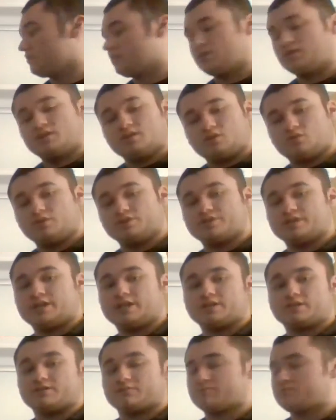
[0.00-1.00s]
it's
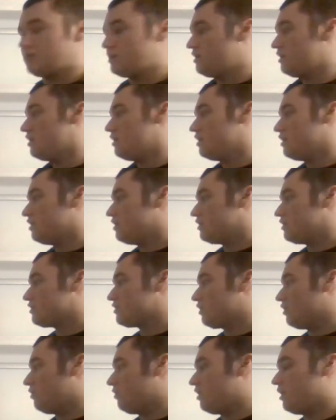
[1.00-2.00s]
quadratic.
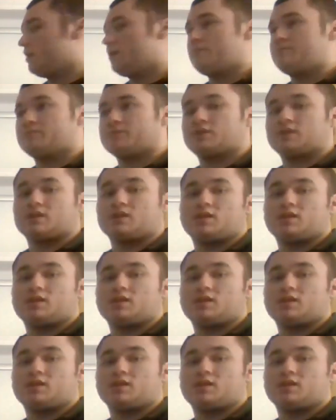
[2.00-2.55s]
So